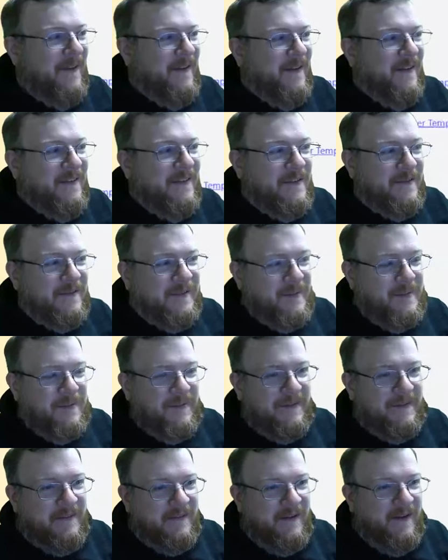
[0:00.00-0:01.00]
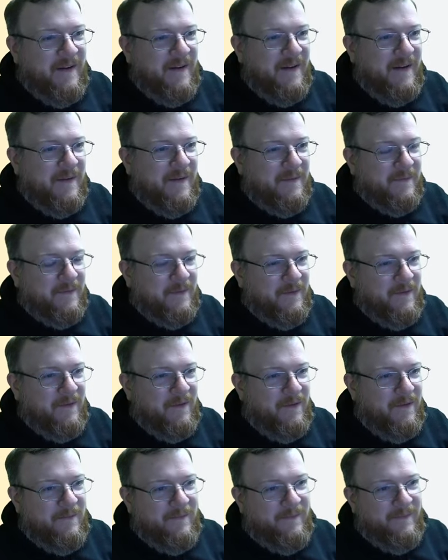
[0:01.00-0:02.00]
Silver Tempest uh,
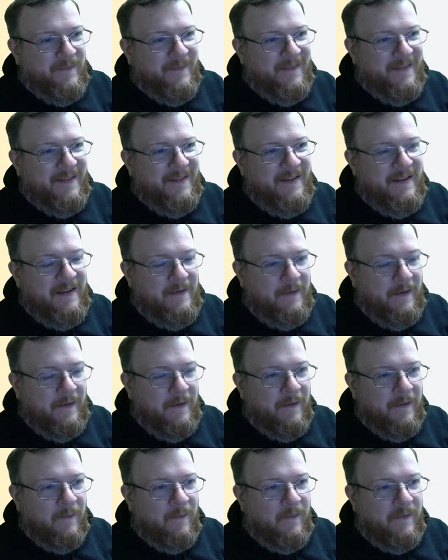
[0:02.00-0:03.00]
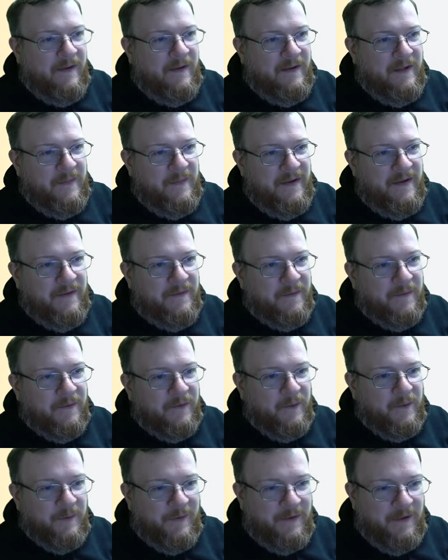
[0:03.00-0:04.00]
or ETBs for
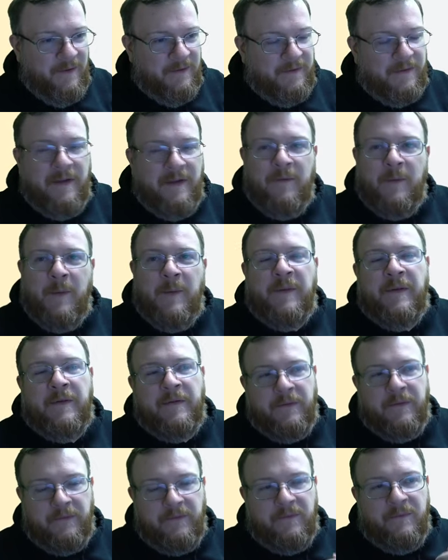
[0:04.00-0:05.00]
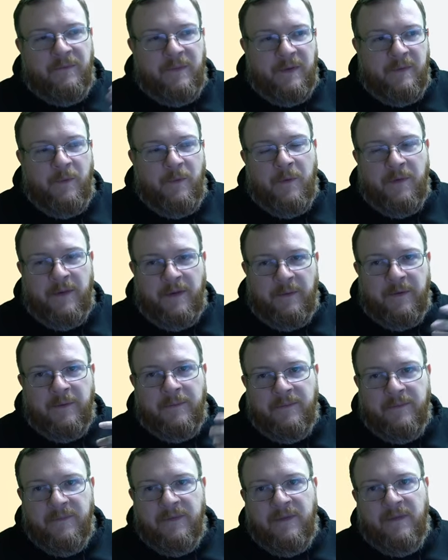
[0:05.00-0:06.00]
$21. Again, remember that's before they were
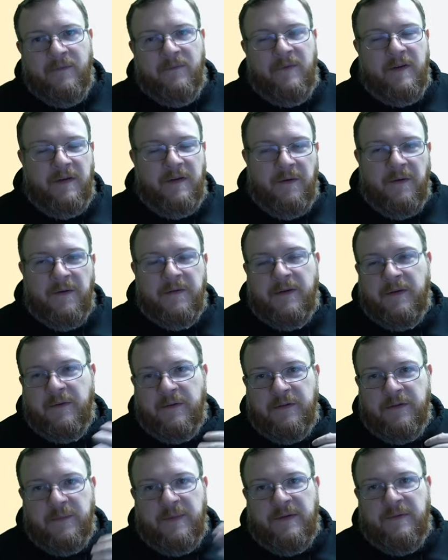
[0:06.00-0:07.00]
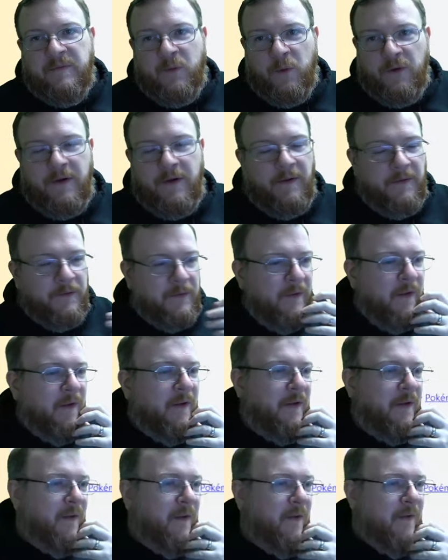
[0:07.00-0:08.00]
$50. They used to be $40.
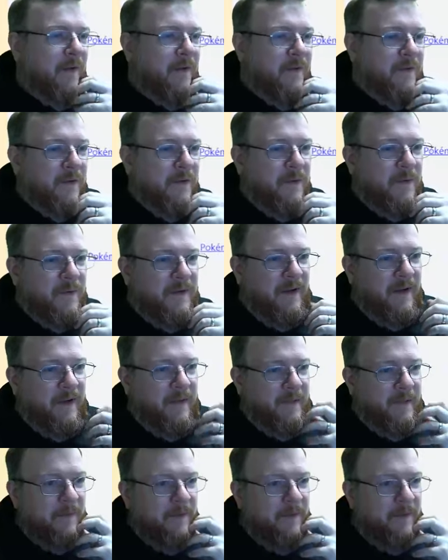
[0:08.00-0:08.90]
So yeah.